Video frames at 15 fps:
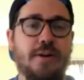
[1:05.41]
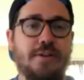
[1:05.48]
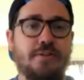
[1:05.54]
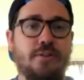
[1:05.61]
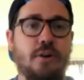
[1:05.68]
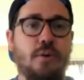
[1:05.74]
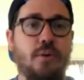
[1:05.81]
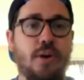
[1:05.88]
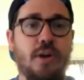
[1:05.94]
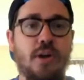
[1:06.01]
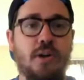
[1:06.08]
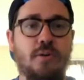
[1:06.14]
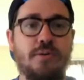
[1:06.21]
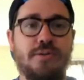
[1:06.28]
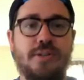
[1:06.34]
So
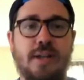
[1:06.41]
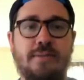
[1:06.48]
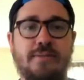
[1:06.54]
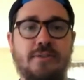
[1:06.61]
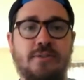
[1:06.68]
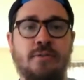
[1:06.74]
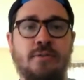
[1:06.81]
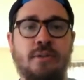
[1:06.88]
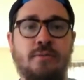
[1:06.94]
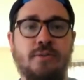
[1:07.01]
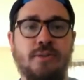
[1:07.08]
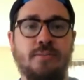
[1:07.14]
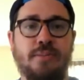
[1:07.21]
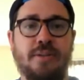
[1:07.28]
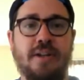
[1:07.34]
Chris Davis certainly with
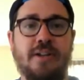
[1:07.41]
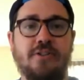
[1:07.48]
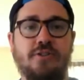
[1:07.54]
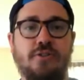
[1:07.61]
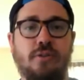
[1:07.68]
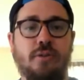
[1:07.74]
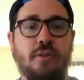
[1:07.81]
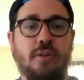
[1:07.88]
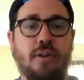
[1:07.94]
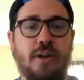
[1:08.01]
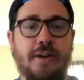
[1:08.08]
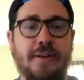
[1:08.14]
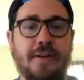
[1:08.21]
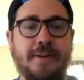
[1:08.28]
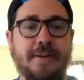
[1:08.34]
some potential.
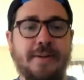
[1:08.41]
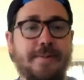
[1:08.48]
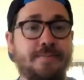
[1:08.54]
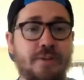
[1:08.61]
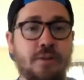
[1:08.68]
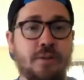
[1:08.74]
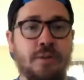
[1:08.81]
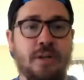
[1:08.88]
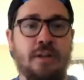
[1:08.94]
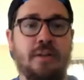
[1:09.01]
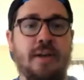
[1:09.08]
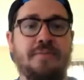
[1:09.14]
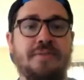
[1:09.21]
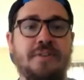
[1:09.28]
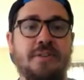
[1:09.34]
Um, you
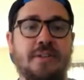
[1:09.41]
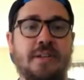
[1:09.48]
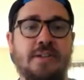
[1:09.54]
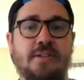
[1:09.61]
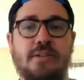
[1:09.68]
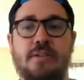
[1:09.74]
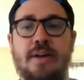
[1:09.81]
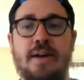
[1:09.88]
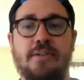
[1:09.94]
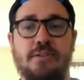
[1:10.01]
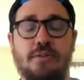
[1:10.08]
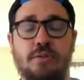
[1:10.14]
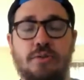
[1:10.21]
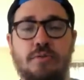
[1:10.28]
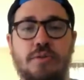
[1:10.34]
look at lefties against
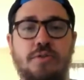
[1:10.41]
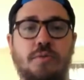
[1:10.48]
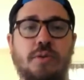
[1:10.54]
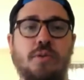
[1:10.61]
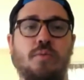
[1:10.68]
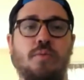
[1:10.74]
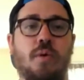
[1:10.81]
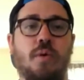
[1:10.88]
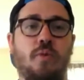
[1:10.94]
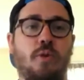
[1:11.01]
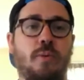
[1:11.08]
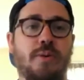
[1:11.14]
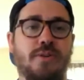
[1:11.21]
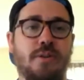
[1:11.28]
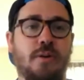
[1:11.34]
Nolasco, three twenty-one
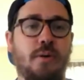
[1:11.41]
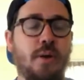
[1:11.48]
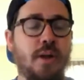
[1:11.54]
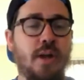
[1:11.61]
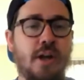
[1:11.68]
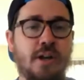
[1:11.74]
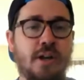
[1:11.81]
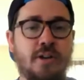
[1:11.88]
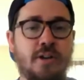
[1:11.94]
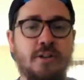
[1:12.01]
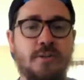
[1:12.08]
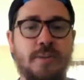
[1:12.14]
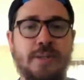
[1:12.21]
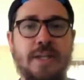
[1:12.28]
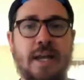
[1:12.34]
wOBA. So nothing
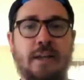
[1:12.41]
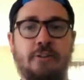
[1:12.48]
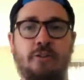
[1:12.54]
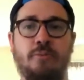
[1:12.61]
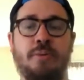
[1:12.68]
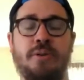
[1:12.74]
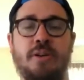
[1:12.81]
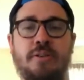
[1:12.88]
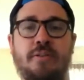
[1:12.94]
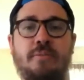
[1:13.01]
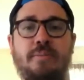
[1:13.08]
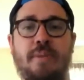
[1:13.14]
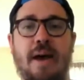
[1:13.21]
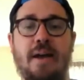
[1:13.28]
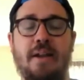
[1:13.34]
spectacular, but nothing
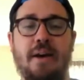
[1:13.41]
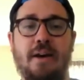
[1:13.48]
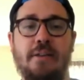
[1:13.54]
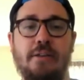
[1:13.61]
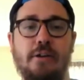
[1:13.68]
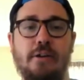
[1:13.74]
bad either.